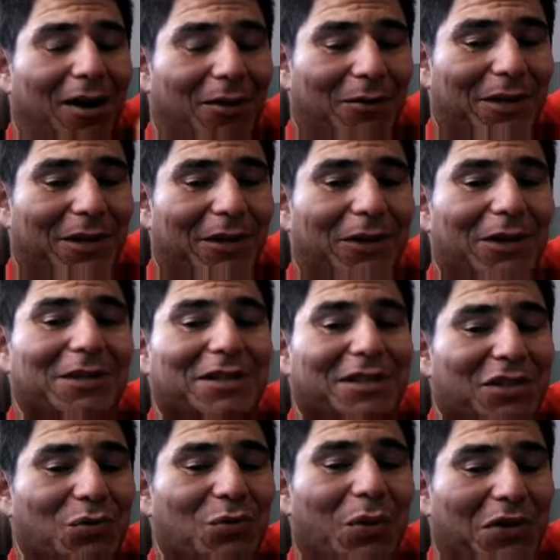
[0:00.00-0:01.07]
out there,
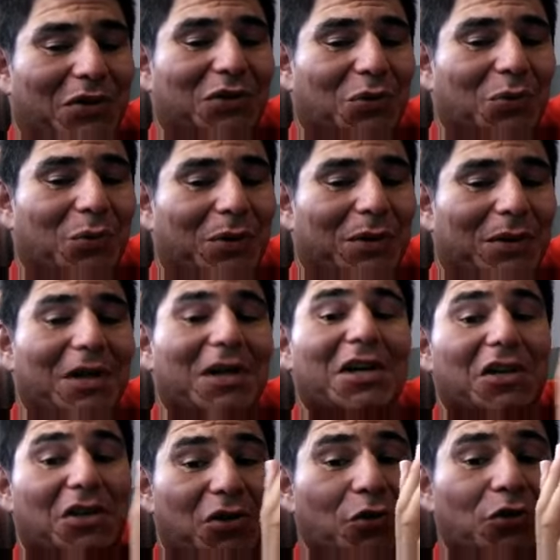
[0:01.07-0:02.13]
and this is what they're doing.
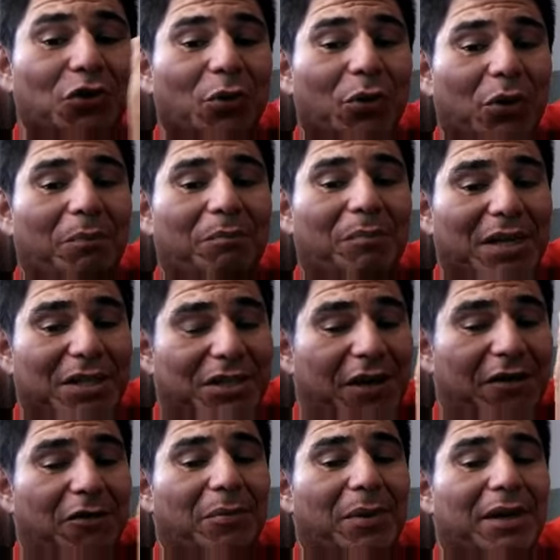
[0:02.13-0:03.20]
You're doing your
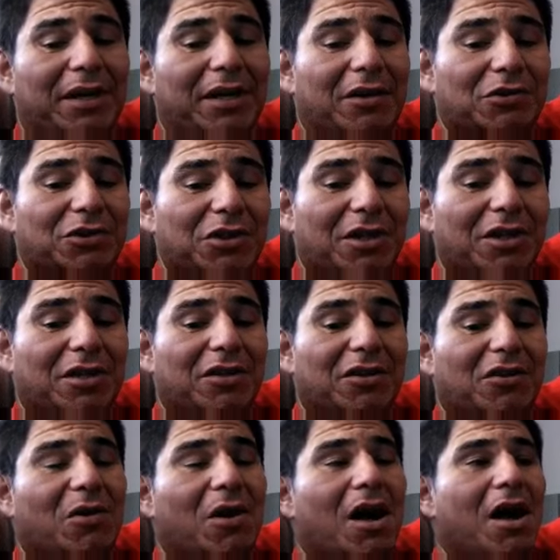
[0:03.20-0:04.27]
best, everybody else.
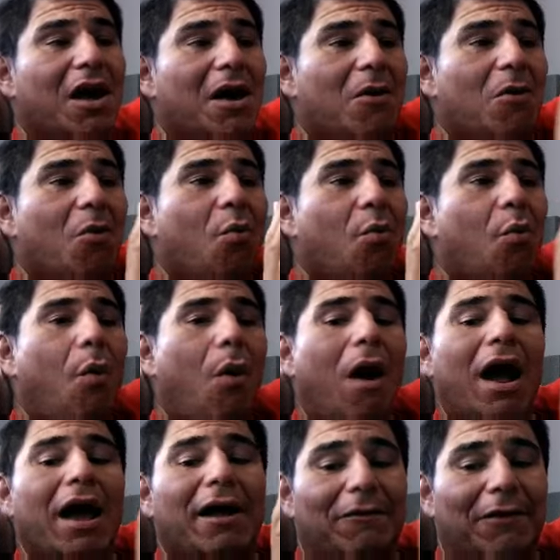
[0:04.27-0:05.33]
You know,
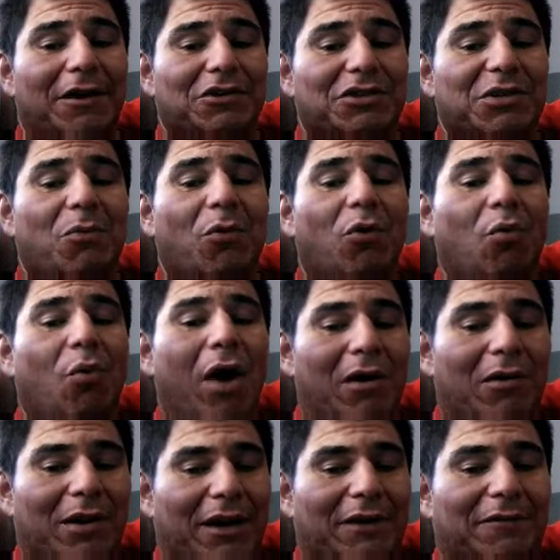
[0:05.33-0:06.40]
why I'd rather see more
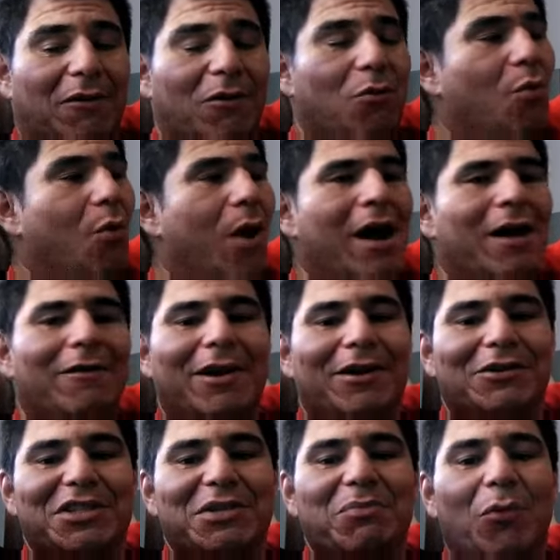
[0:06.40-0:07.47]
wildlife? Why I'd
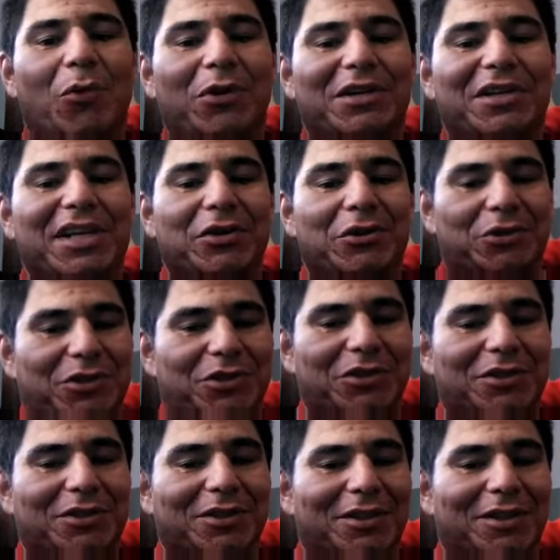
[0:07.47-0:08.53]
rather see more deers?